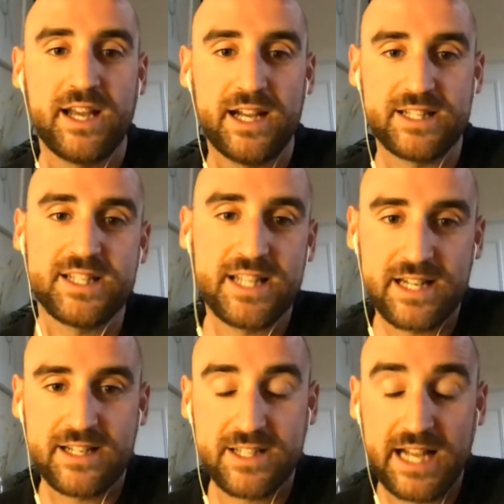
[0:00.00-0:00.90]
and
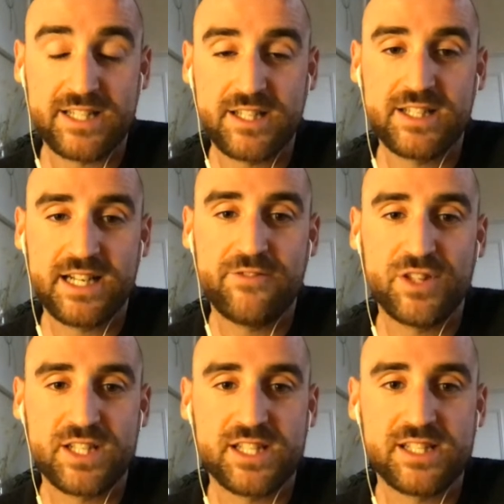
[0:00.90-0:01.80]
to
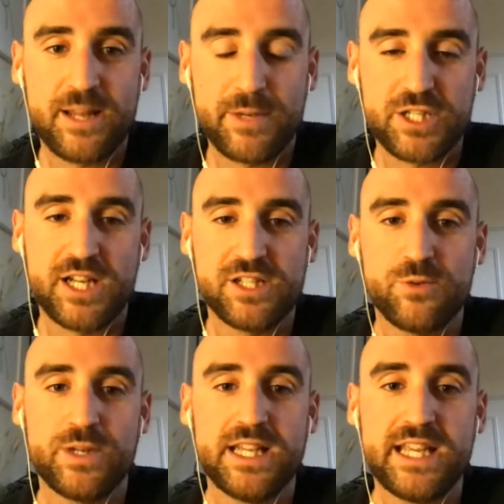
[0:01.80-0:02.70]
deliver the systemic change
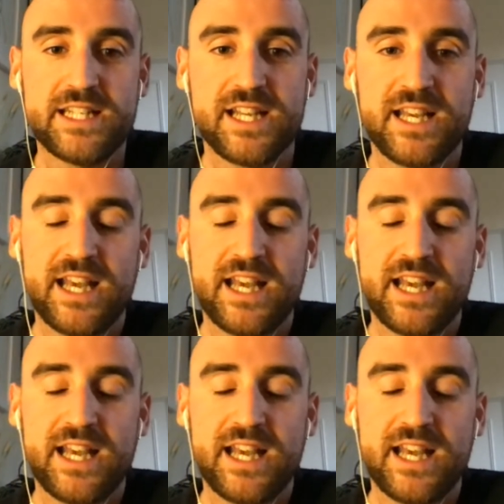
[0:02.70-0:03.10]
that we need.